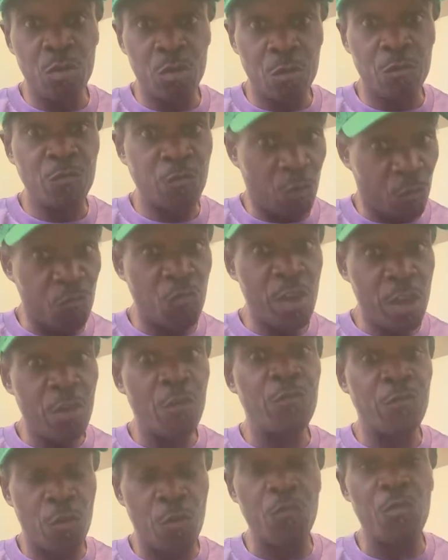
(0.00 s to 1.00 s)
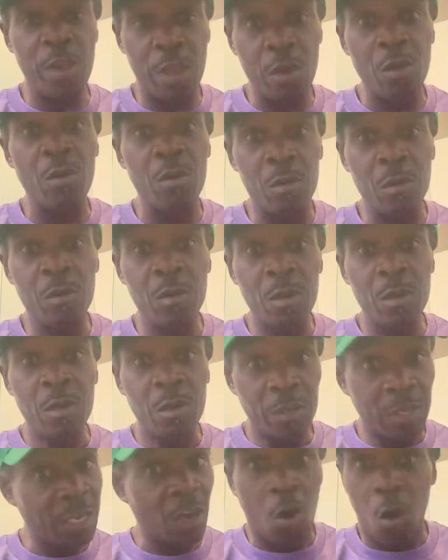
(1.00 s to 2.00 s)
For real, for real.
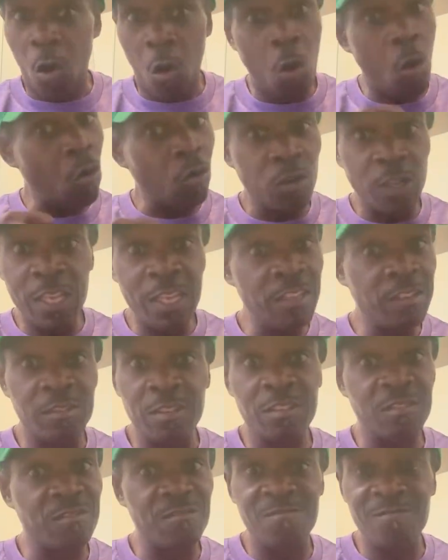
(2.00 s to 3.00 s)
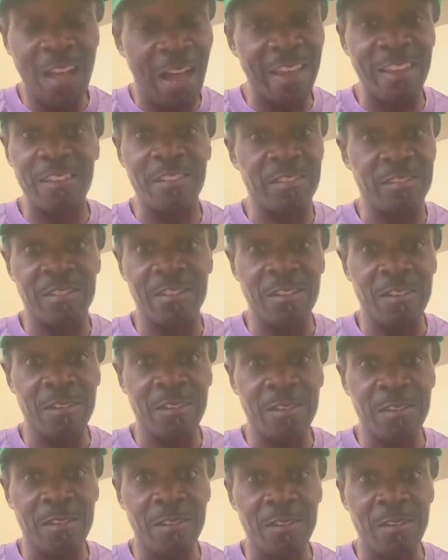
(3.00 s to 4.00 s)
Nigga, all these is nice.
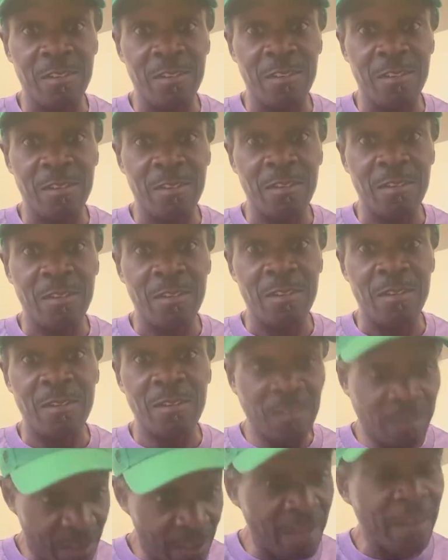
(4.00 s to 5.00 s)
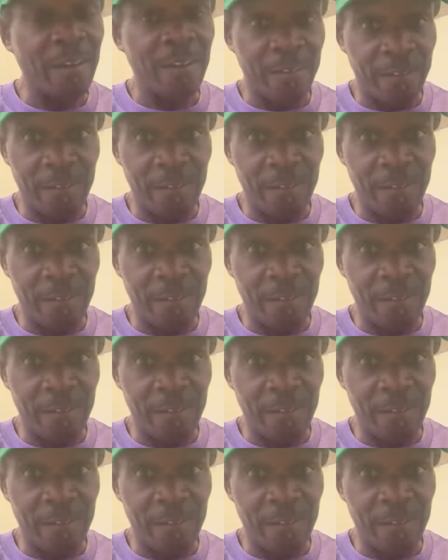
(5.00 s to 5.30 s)
Yeah.